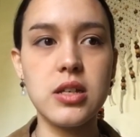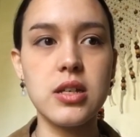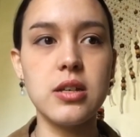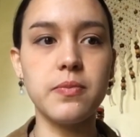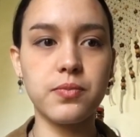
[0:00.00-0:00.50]

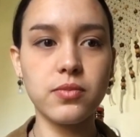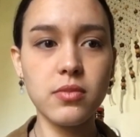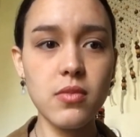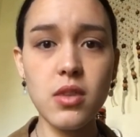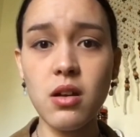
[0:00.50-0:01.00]
all of the
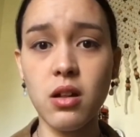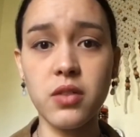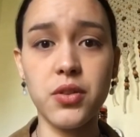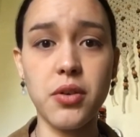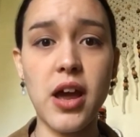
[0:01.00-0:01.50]
graphics that I
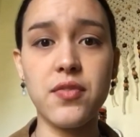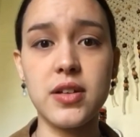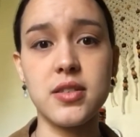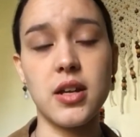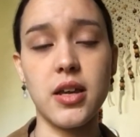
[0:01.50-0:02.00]
include
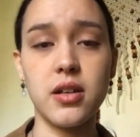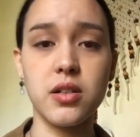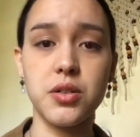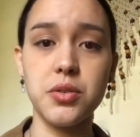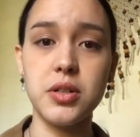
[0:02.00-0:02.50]
in my
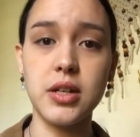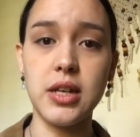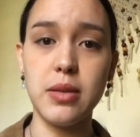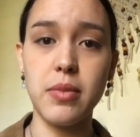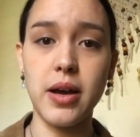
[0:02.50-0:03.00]

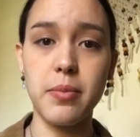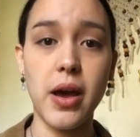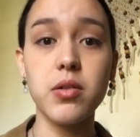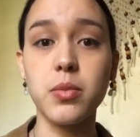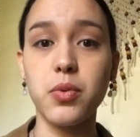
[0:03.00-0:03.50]
PowerPoint.
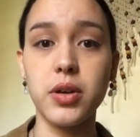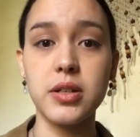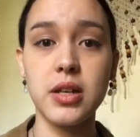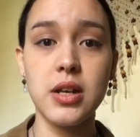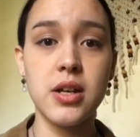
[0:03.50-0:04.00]
So
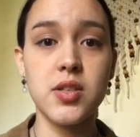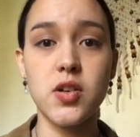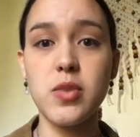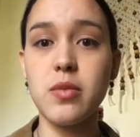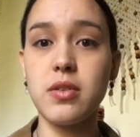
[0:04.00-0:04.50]
maybe it'd be good
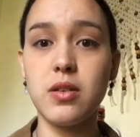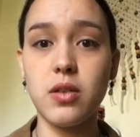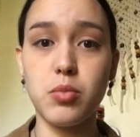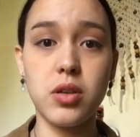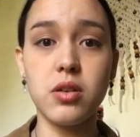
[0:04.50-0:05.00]
to find
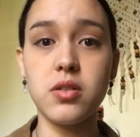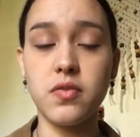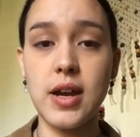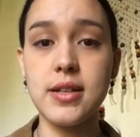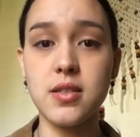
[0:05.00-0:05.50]
some neutral
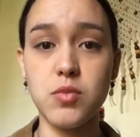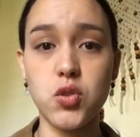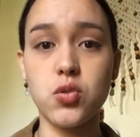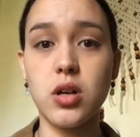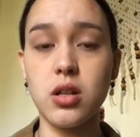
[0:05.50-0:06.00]
colors that
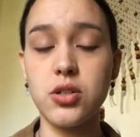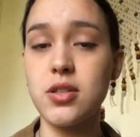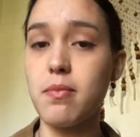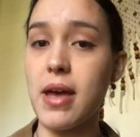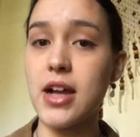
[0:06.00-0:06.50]
match with this
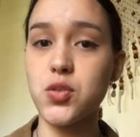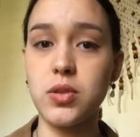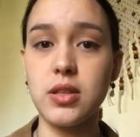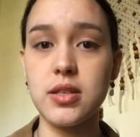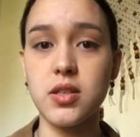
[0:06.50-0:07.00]
as well.
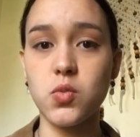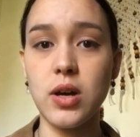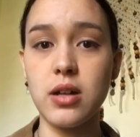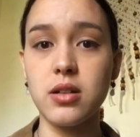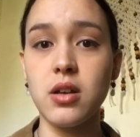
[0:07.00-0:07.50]
Or for
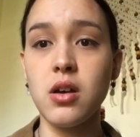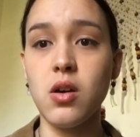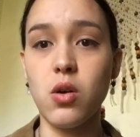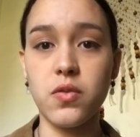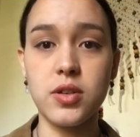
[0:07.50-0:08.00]
example,
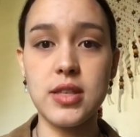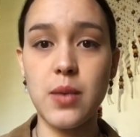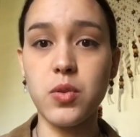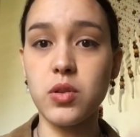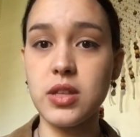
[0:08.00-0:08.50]
this is
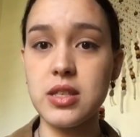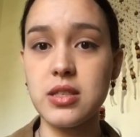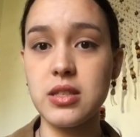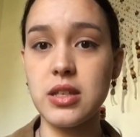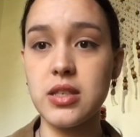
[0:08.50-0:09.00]
a
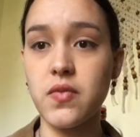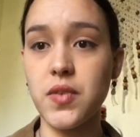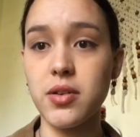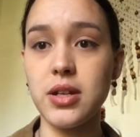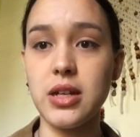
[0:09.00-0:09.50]
very sort
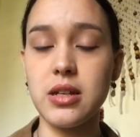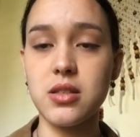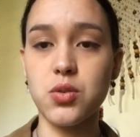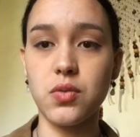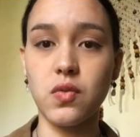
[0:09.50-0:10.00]
of light,
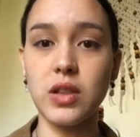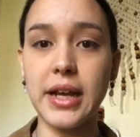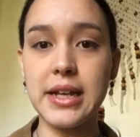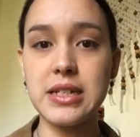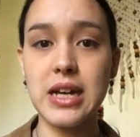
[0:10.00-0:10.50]

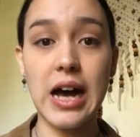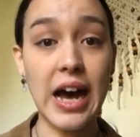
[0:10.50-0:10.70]
high-key